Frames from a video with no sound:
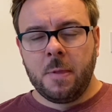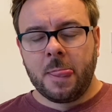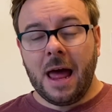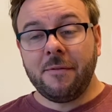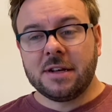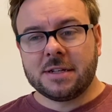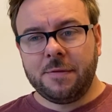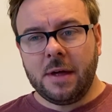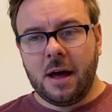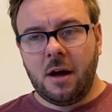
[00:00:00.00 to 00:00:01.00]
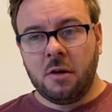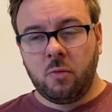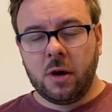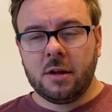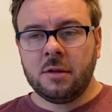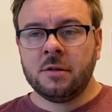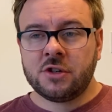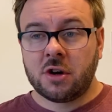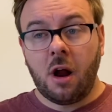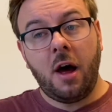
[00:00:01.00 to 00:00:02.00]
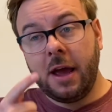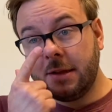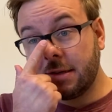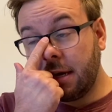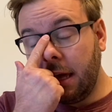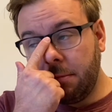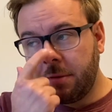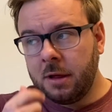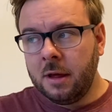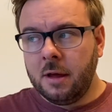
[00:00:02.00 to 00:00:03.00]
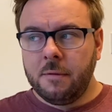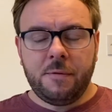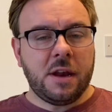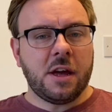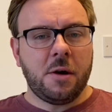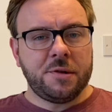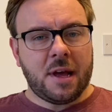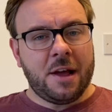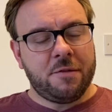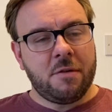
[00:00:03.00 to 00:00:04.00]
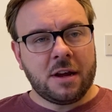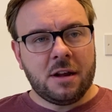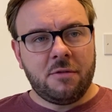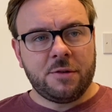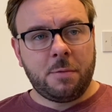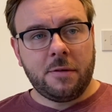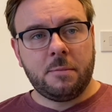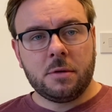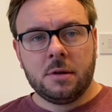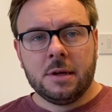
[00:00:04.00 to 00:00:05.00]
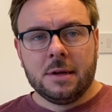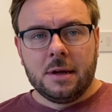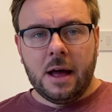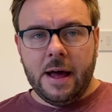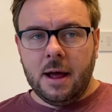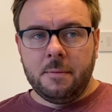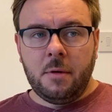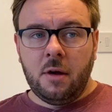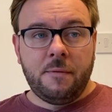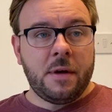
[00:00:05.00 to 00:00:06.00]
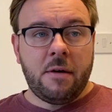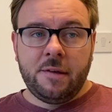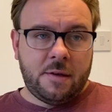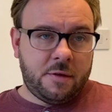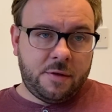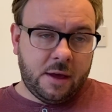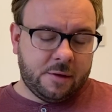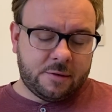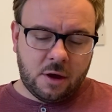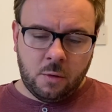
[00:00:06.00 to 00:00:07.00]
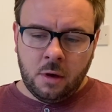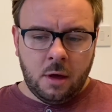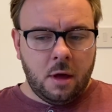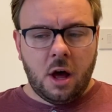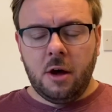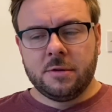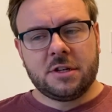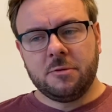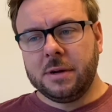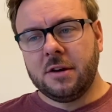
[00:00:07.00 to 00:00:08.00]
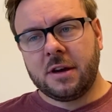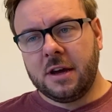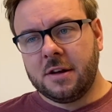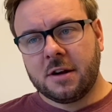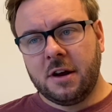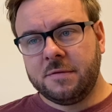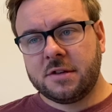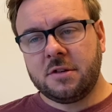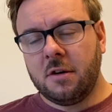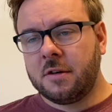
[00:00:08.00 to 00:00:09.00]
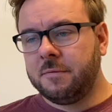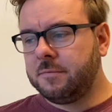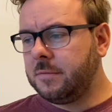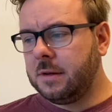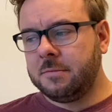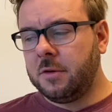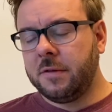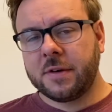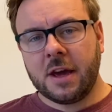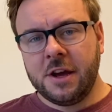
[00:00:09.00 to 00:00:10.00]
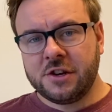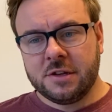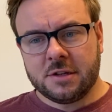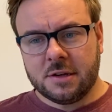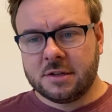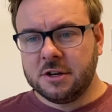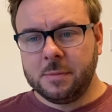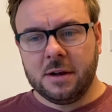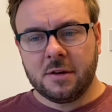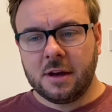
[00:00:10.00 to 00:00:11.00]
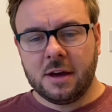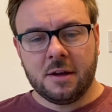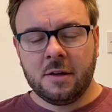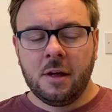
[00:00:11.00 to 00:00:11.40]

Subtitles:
Having said that, I will try to keep videos as regular as possible on various other things. So I'll still be looking at kind of stock modifications. I'll still be looking at